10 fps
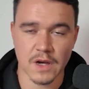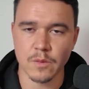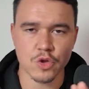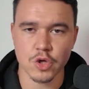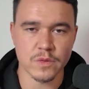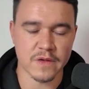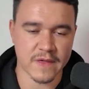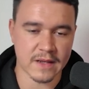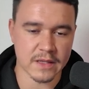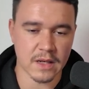And I will show you
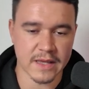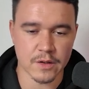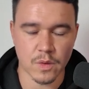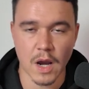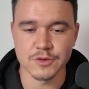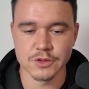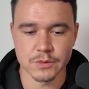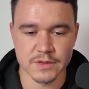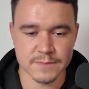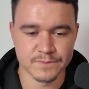exactly later how to
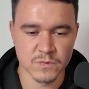do it.